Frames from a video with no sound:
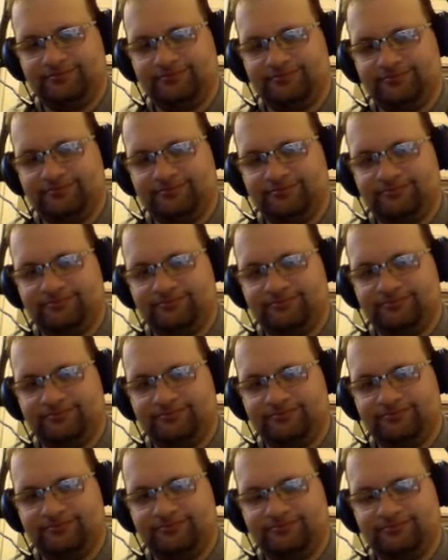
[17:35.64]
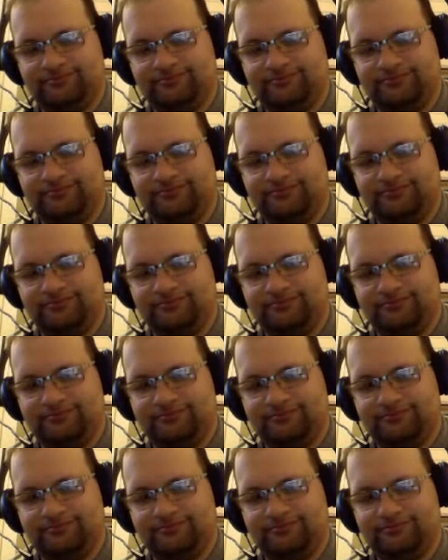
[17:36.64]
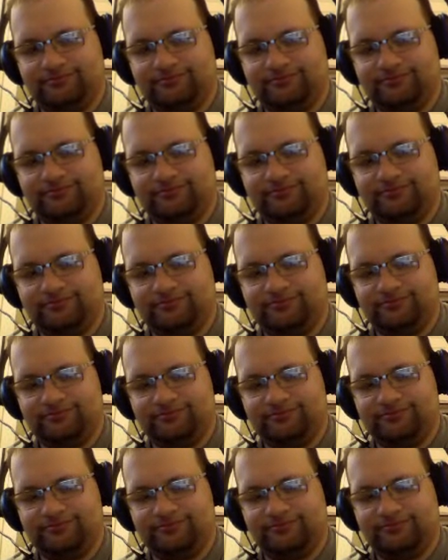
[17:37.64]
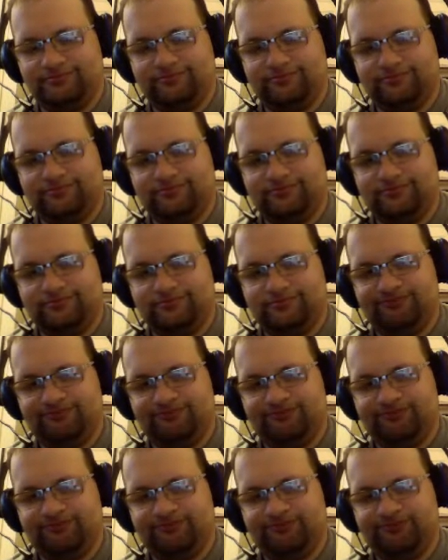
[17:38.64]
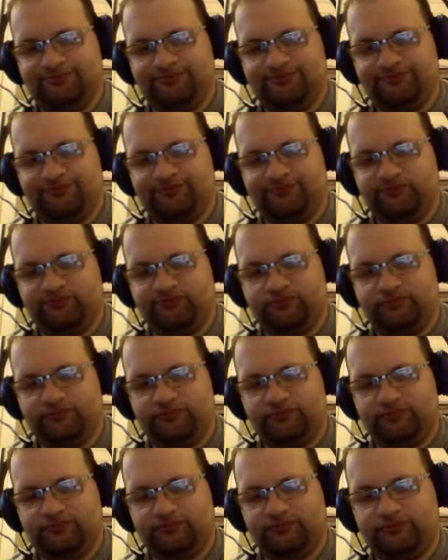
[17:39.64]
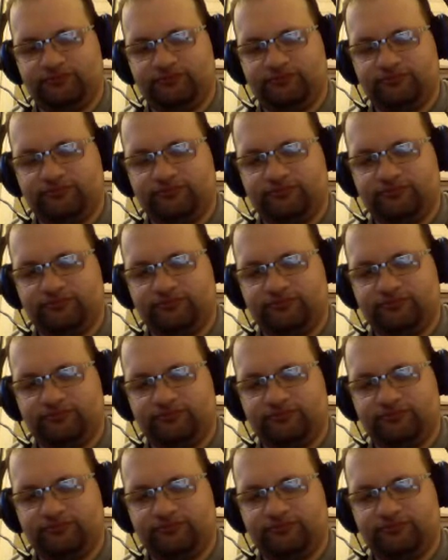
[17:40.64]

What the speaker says: The person shown says nothing.